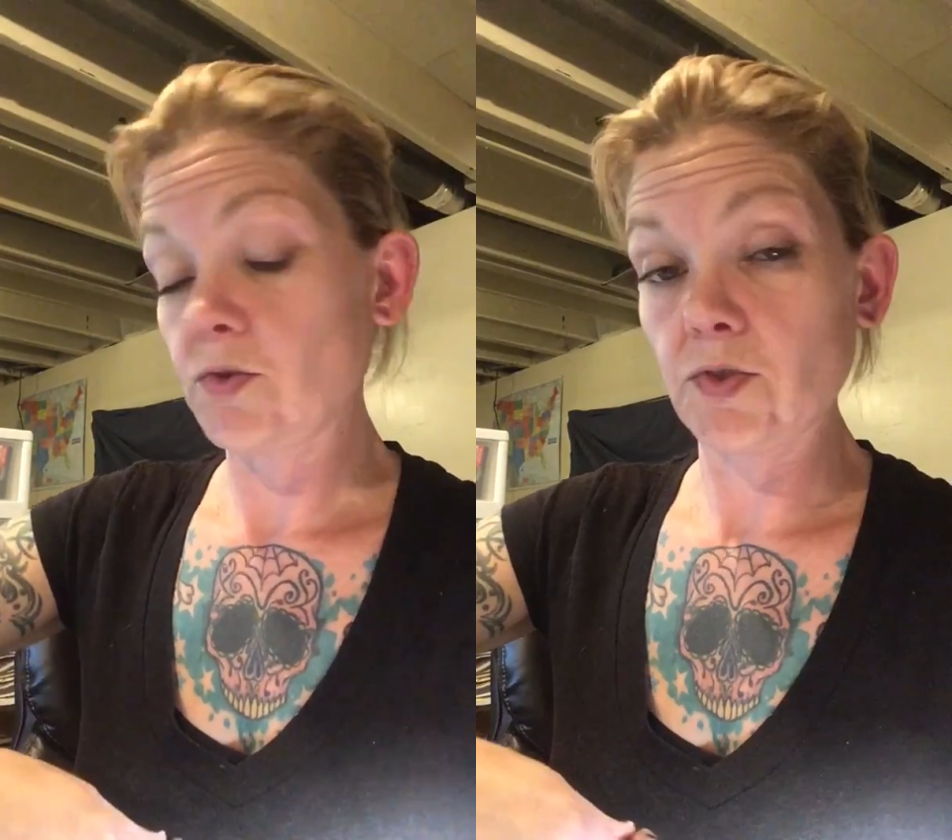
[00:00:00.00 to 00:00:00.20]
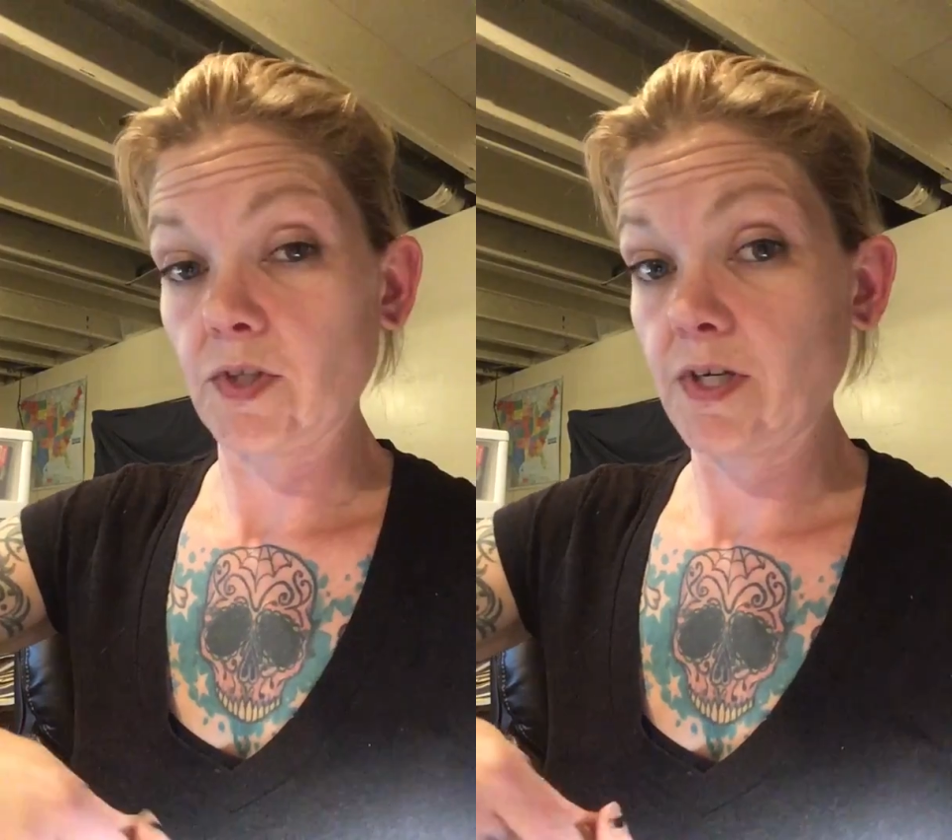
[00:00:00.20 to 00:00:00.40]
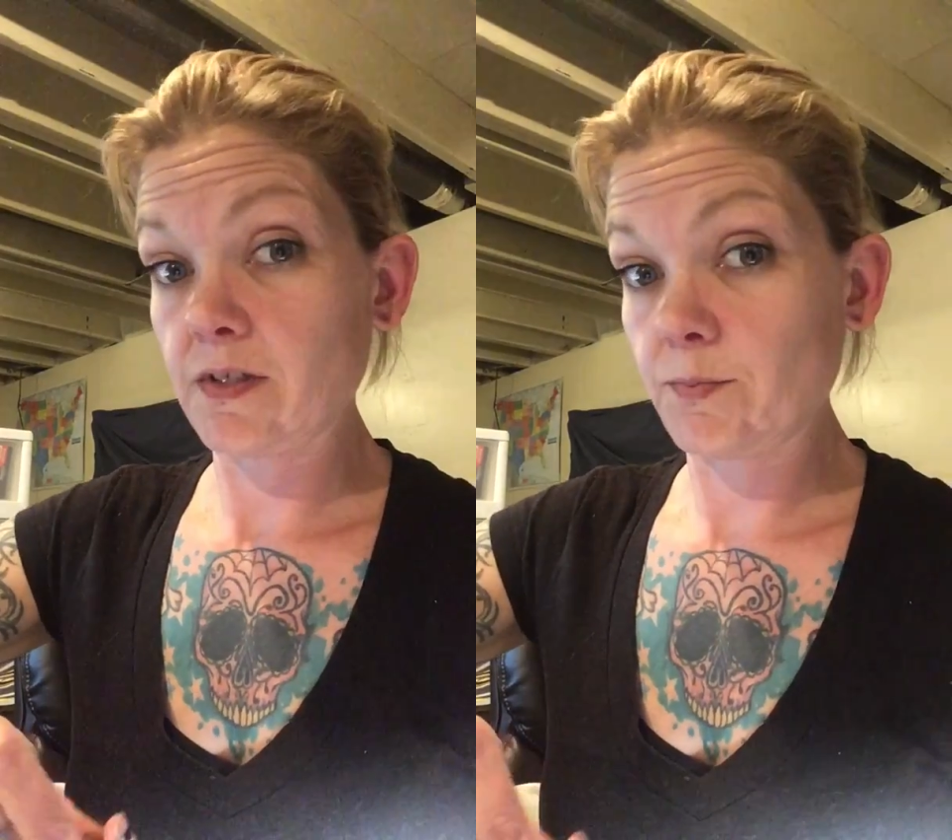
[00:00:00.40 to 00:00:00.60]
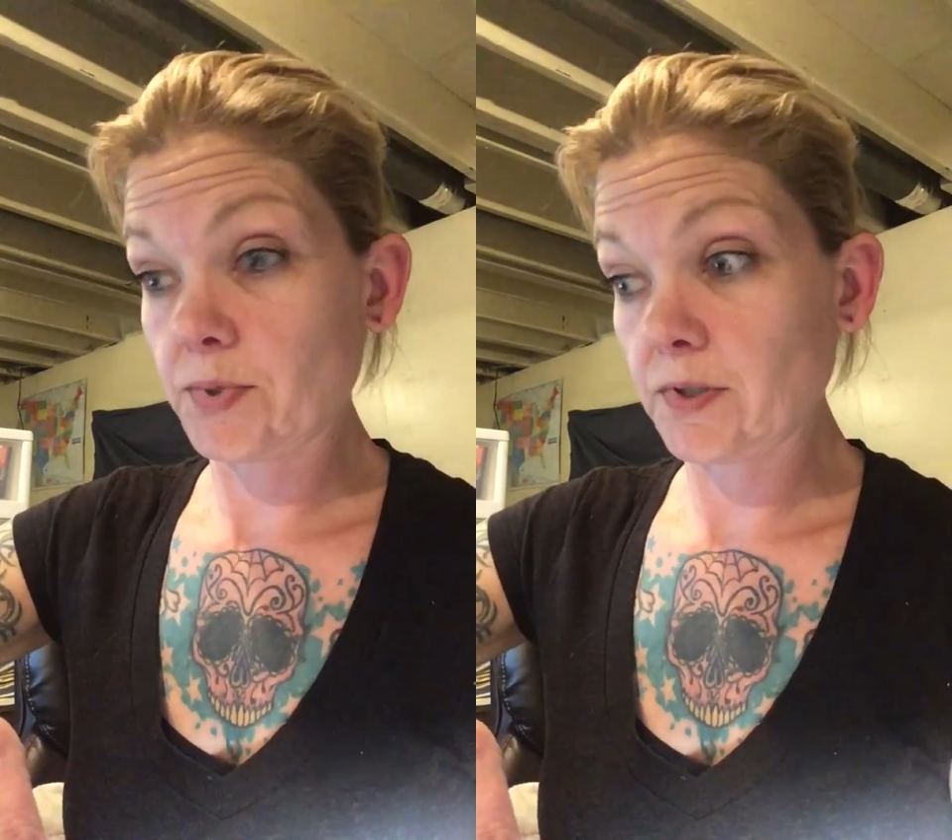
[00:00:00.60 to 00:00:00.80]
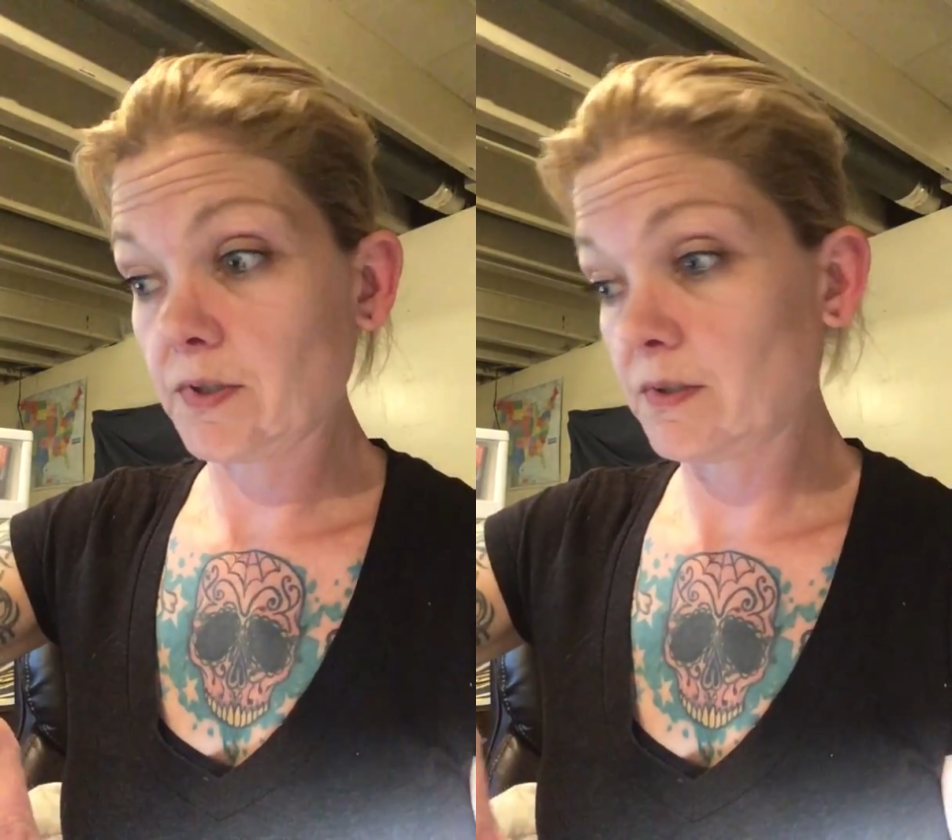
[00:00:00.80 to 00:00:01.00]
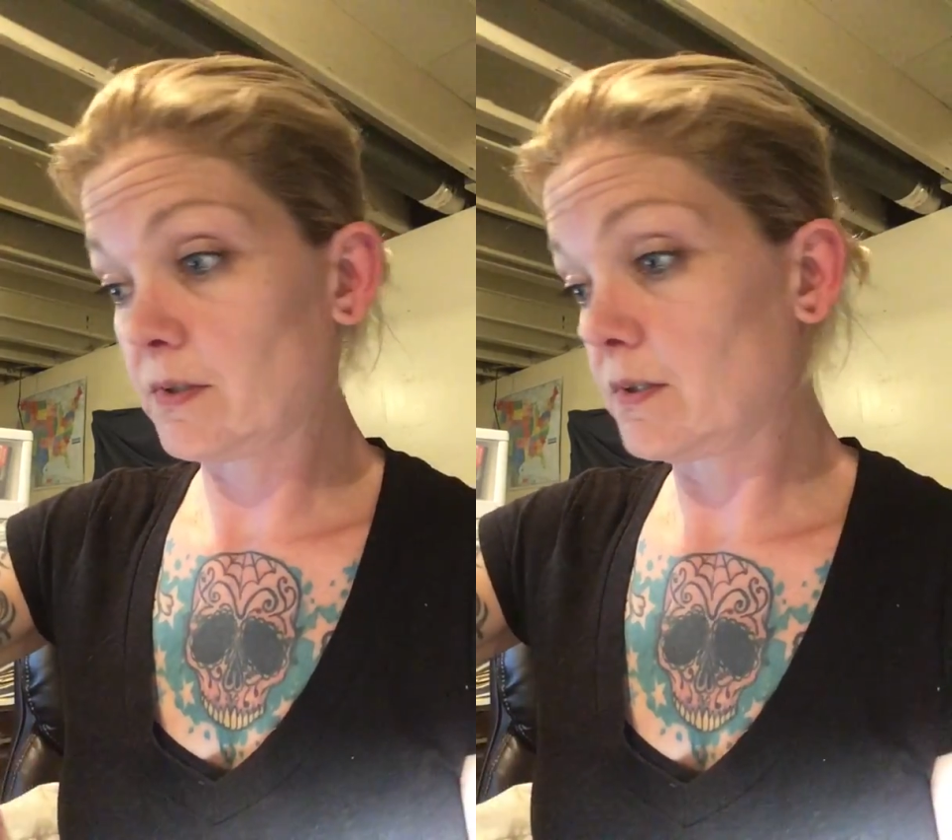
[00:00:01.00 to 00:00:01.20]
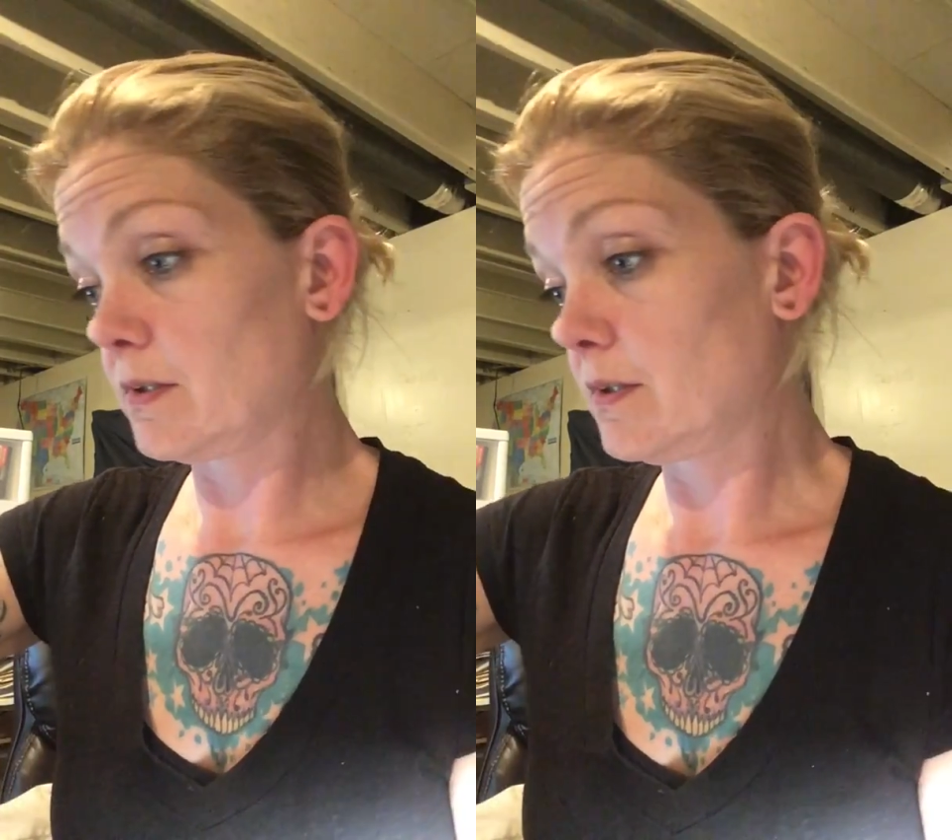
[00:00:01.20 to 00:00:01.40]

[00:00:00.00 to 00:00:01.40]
so that's pretty good.